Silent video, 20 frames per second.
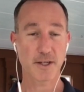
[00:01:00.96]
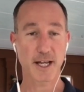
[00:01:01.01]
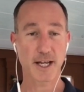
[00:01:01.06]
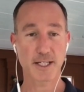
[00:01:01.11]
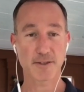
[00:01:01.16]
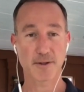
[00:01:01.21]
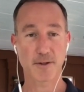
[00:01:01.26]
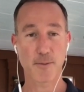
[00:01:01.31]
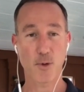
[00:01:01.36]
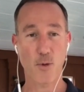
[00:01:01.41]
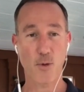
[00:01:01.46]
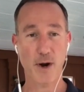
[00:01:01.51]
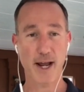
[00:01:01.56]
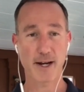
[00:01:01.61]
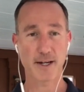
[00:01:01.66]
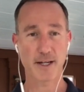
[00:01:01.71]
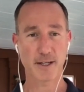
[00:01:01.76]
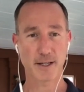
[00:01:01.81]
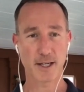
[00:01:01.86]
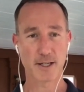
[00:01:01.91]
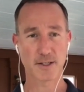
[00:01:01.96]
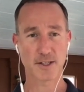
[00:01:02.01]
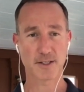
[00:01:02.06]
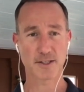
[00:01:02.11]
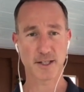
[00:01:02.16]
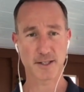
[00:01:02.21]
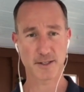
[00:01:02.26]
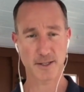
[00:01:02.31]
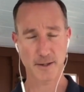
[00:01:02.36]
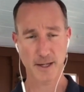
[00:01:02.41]
today is from Miranda, and she
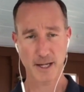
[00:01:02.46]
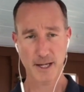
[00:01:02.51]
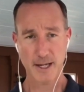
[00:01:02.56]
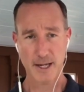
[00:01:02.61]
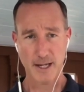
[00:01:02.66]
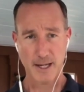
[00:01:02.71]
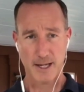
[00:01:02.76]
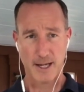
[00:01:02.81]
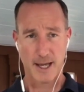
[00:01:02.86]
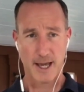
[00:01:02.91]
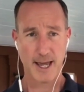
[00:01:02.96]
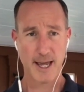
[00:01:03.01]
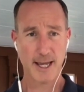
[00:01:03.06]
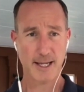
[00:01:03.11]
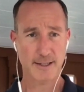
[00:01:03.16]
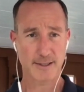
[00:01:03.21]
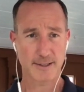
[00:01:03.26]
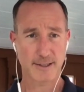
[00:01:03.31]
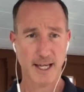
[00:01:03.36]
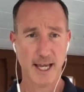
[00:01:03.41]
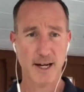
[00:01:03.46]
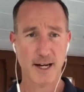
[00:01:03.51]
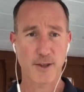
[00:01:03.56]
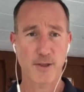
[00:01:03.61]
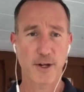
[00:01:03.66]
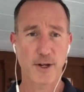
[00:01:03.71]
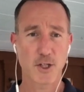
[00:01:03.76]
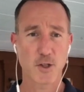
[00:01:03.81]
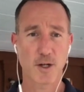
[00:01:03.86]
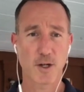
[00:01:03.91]
says, Hey, Dan, I
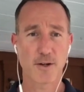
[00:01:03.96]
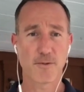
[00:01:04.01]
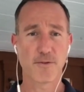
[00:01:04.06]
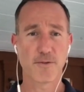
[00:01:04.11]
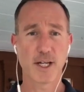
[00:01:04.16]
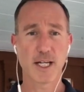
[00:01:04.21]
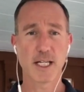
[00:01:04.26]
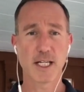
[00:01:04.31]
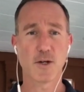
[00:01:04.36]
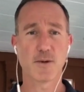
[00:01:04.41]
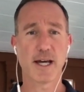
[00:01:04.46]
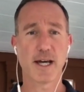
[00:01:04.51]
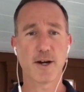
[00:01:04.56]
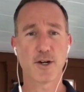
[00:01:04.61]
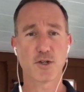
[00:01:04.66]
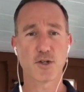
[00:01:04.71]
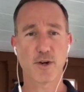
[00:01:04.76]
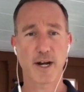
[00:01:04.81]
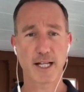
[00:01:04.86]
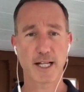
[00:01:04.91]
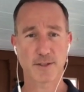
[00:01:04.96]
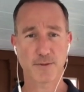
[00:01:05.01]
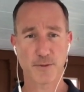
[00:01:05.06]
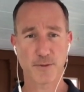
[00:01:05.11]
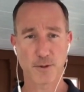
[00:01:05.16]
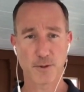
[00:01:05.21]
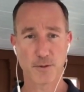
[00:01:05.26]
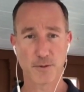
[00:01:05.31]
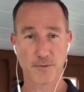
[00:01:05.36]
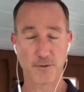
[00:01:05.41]
thought you had a video on how to
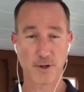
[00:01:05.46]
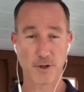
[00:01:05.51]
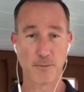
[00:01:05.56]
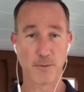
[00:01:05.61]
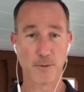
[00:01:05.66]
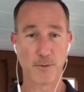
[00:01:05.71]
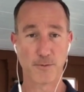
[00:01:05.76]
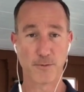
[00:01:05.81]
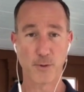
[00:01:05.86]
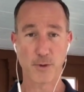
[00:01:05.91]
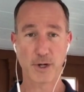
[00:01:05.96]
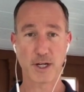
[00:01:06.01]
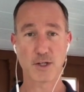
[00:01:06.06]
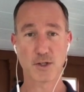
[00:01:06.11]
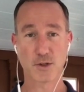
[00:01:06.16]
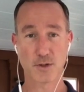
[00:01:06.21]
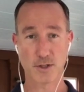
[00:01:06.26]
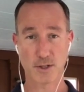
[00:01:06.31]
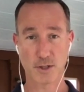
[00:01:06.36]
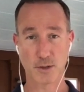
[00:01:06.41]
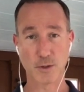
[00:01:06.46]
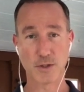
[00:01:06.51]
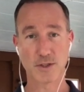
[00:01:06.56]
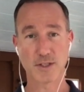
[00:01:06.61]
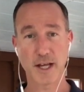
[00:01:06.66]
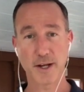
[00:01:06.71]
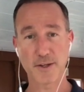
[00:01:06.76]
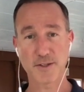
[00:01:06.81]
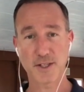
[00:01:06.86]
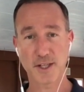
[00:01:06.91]
transfer from Voyager to
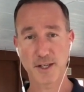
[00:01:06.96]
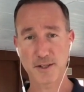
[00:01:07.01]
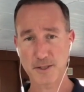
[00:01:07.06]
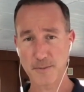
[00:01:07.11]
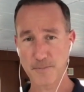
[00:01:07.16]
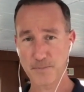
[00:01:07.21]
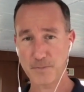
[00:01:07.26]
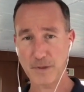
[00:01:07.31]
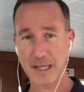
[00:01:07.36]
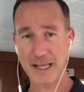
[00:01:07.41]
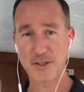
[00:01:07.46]
Celsius.